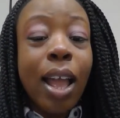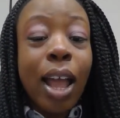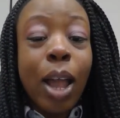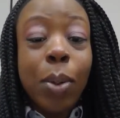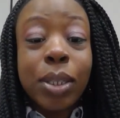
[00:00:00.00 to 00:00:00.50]

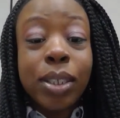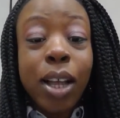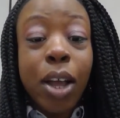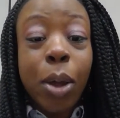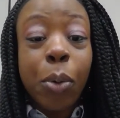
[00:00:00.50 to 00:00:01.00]
I was
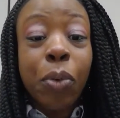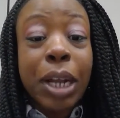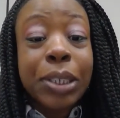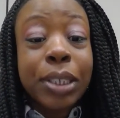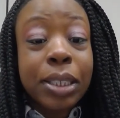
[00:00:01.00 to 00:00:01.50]
a
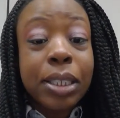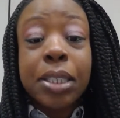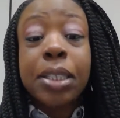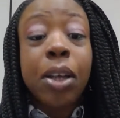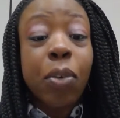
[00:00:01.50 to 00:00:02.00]
righteous and
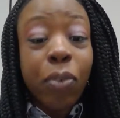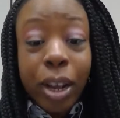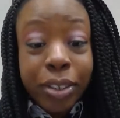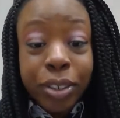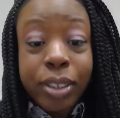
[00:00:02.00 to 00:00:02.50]

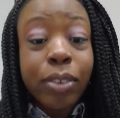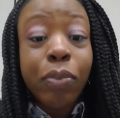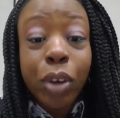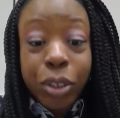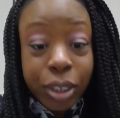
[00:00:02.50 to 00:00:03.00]
self-righteous
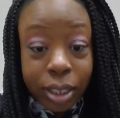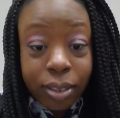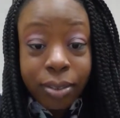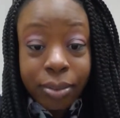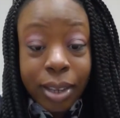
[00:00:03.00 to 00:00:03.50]

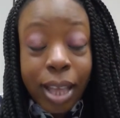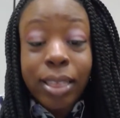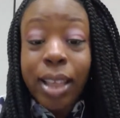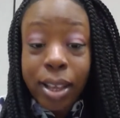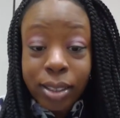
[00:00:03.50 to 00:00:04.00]
virgin at
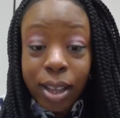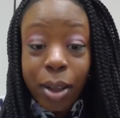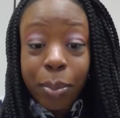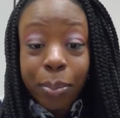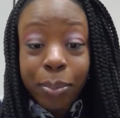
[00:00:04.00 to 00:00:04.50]
that
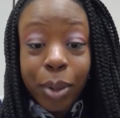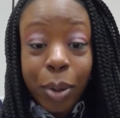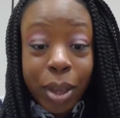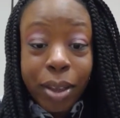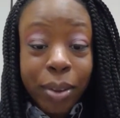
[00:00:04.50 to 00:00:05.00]
time,
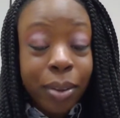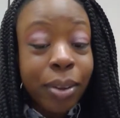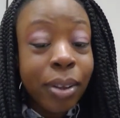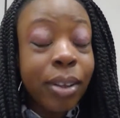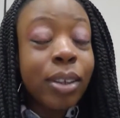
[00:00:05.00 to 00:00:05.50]
okay?
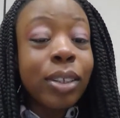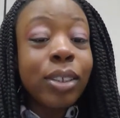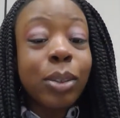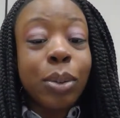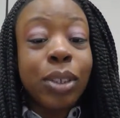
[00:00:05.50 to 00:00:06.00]

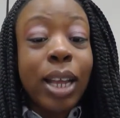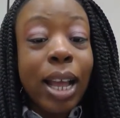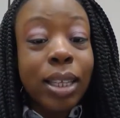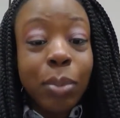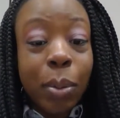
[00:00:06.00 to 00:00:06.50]
So when she
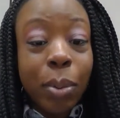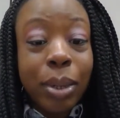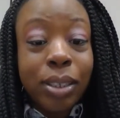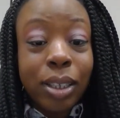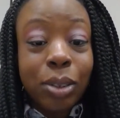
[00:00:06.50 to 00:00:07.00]
asked me about my
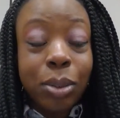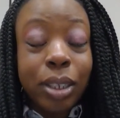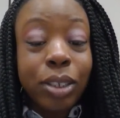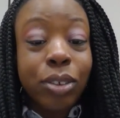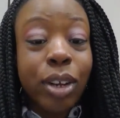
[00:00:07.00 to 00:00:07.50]
sexual
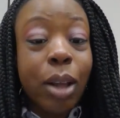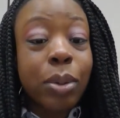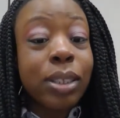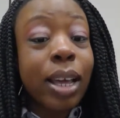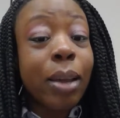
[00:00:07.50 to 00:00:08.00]
history, I
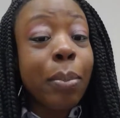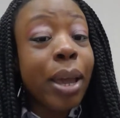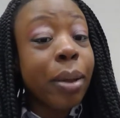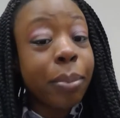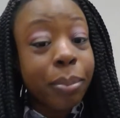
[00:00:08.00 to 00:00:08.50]
was like, ma'am,